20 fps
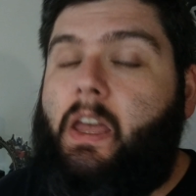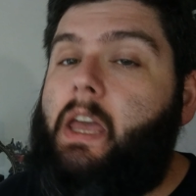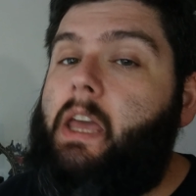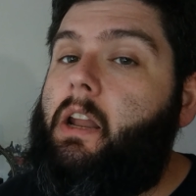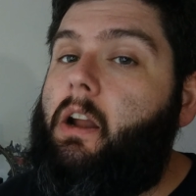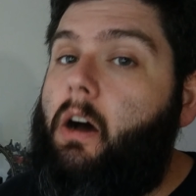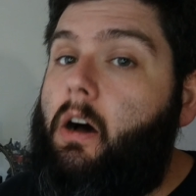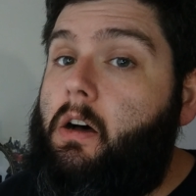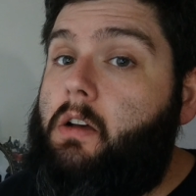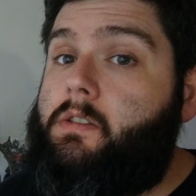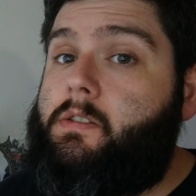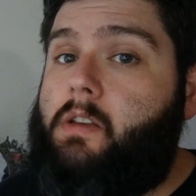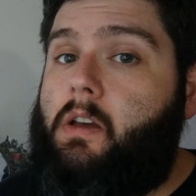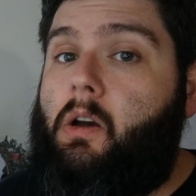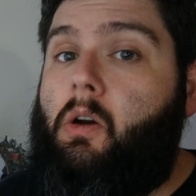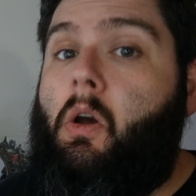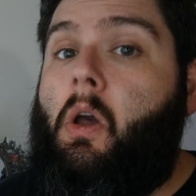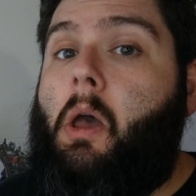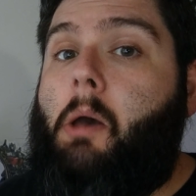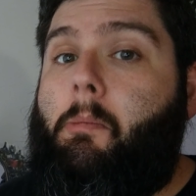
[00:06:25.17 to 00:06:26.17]
It
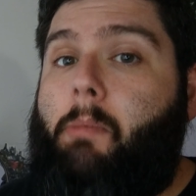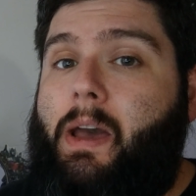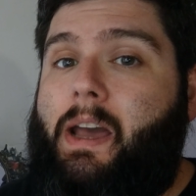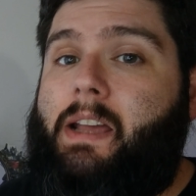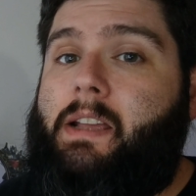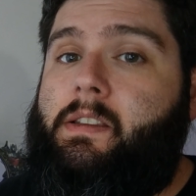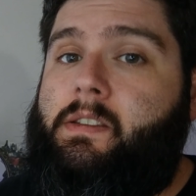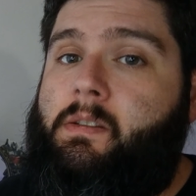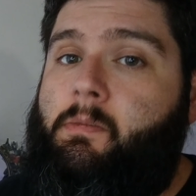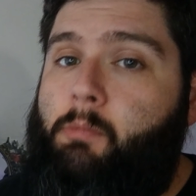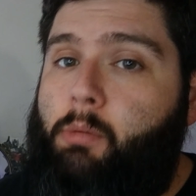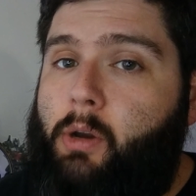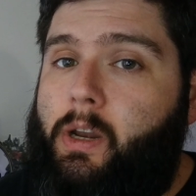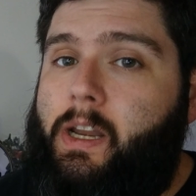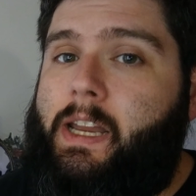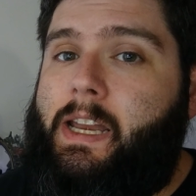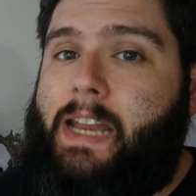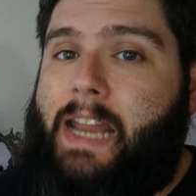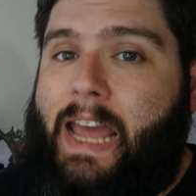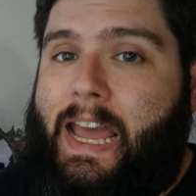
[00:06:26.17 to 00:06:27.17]
also passed some
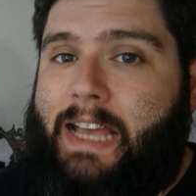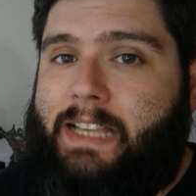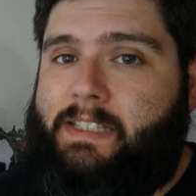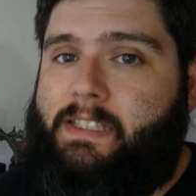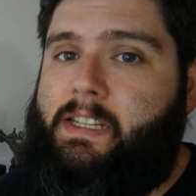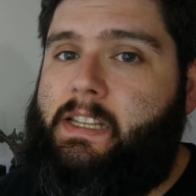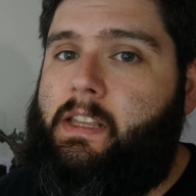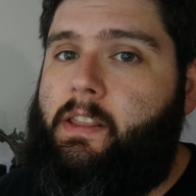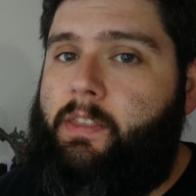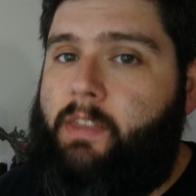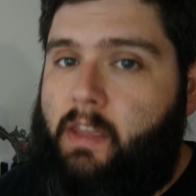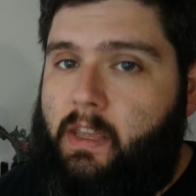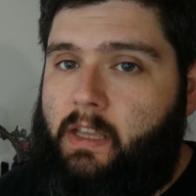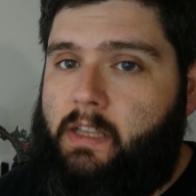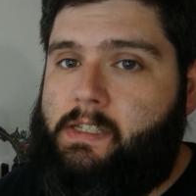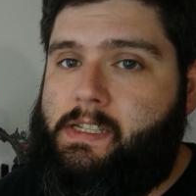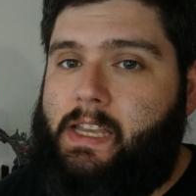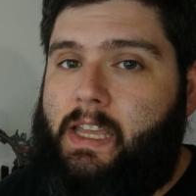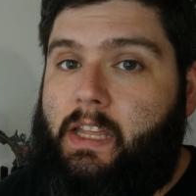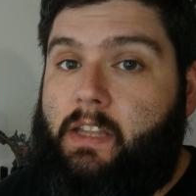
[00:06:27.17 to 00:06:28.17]
pretty nasty
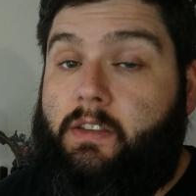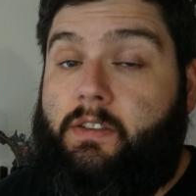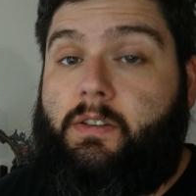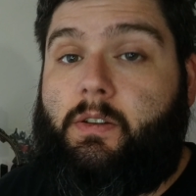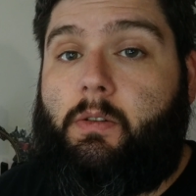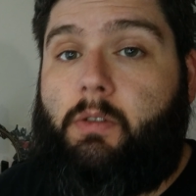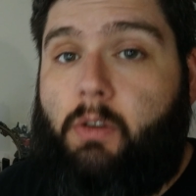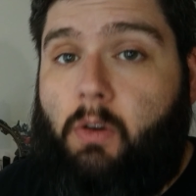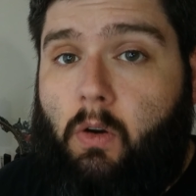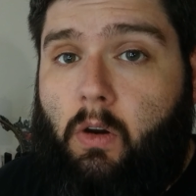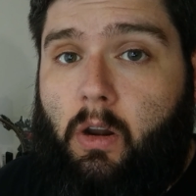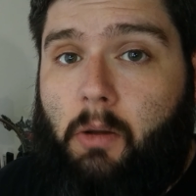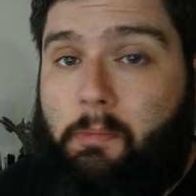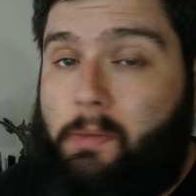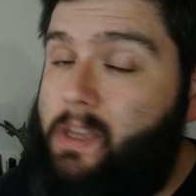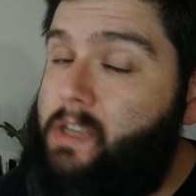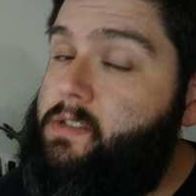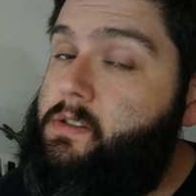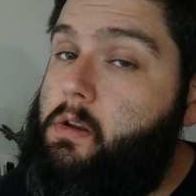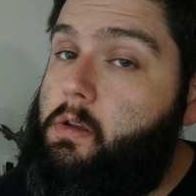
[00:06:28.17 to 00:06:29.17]
things against New York
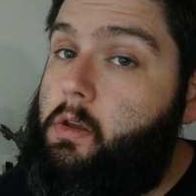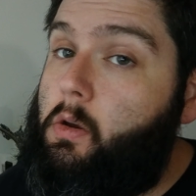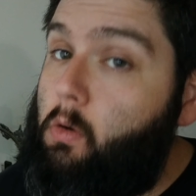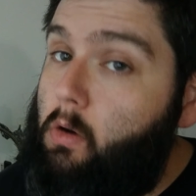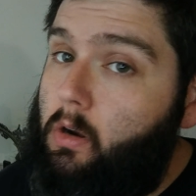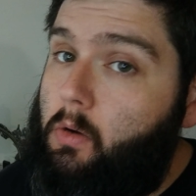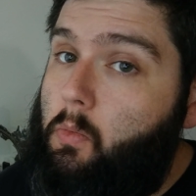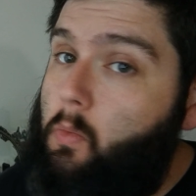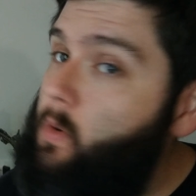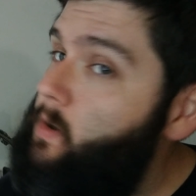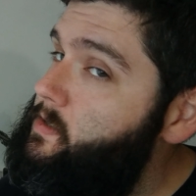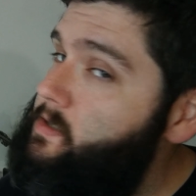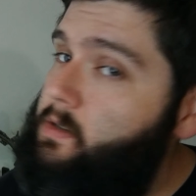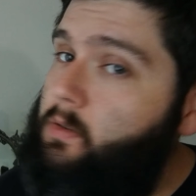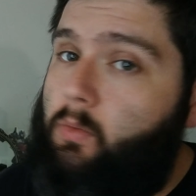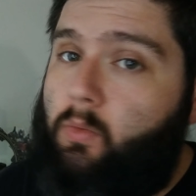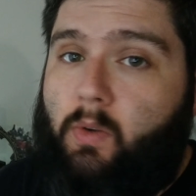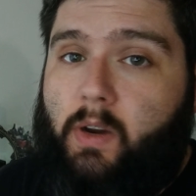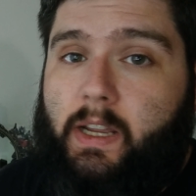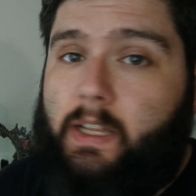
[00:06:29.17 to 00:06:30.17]
because New York
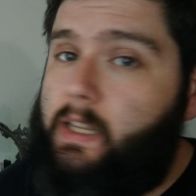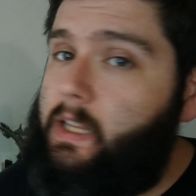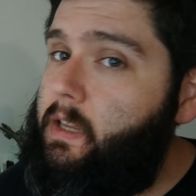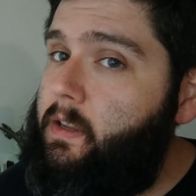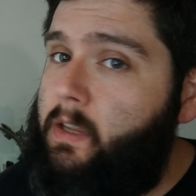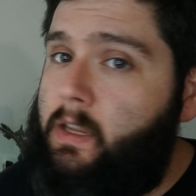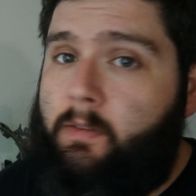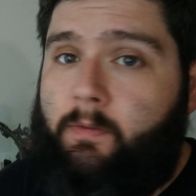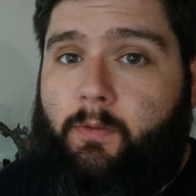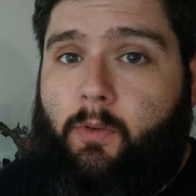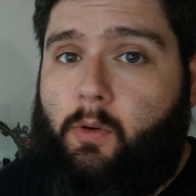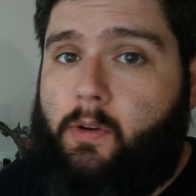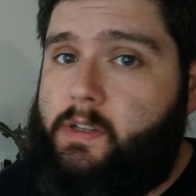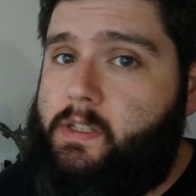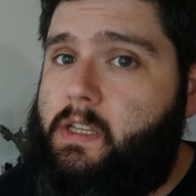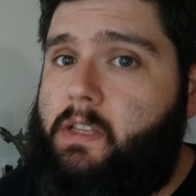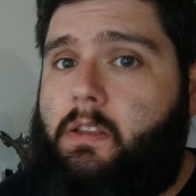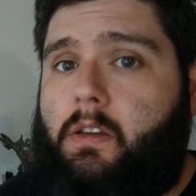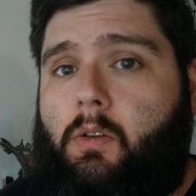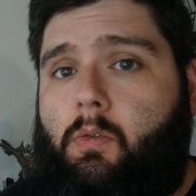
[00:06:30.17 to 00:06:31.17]
wasn't really
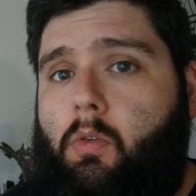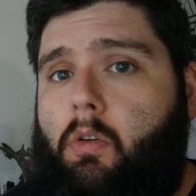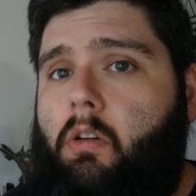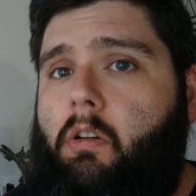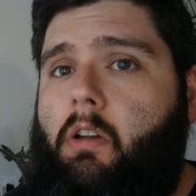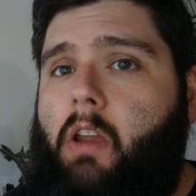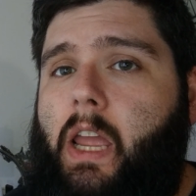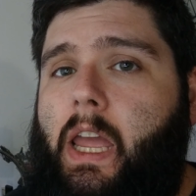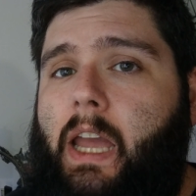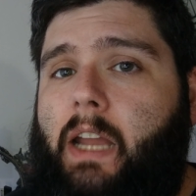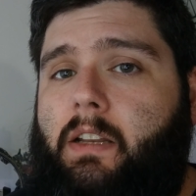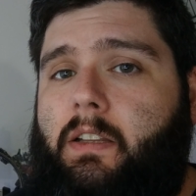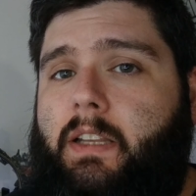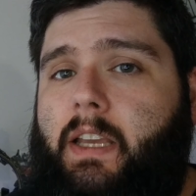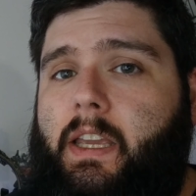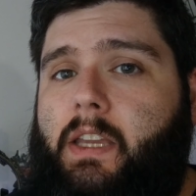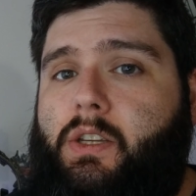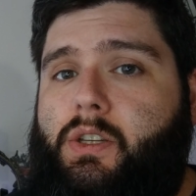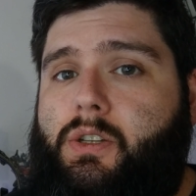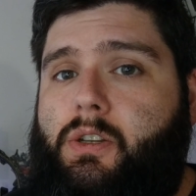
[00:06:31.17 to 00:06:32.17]
enforcing the Quartering Act
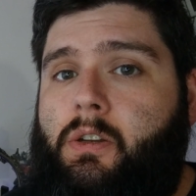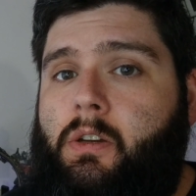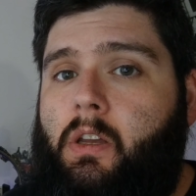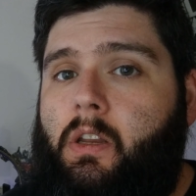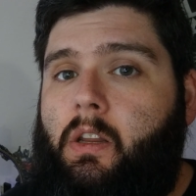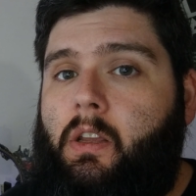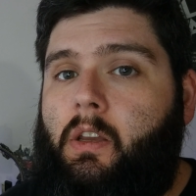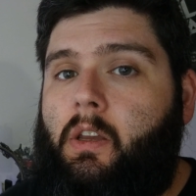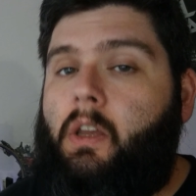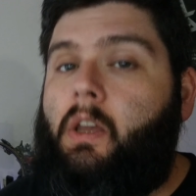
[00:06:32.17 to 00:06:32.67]
like it should,